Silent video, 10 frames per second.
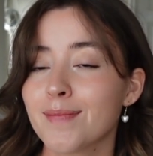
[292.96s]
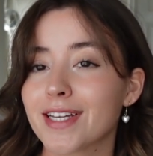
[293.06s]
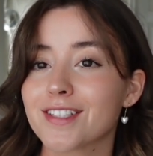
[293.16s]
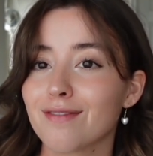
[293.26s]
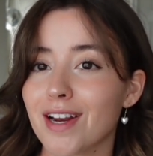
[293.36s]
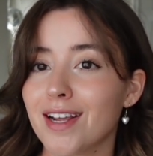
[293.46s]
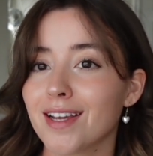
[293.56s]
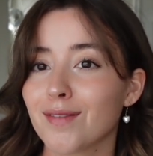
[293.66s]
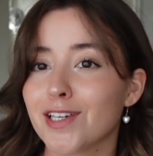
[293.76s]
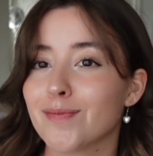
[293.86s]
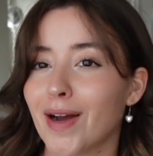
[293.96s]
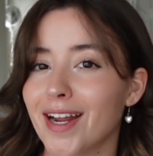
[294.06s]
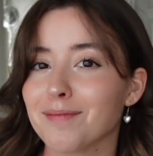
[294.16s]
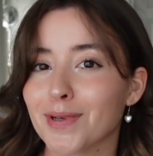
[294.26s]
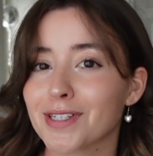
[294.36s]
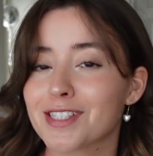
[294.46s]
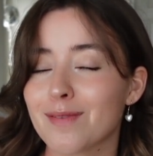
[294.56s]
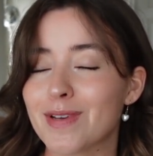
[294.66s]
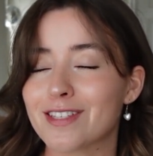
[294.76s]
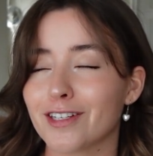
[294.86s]
because reading when you're buying books can
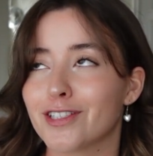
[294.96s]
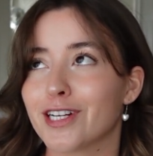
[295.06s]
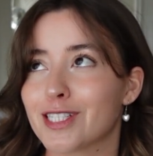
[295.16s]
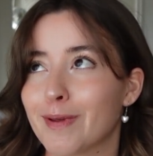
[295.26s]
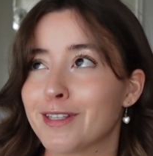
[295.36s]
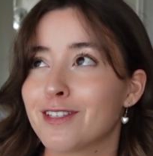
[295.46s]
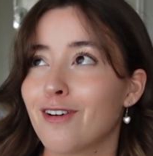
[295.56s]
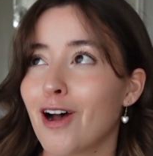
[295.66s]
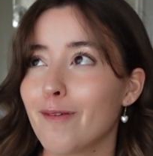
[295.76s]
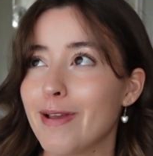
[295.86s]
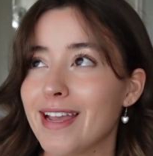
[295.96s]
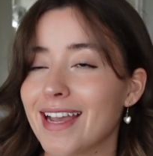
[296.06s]
be such an expensive hobby.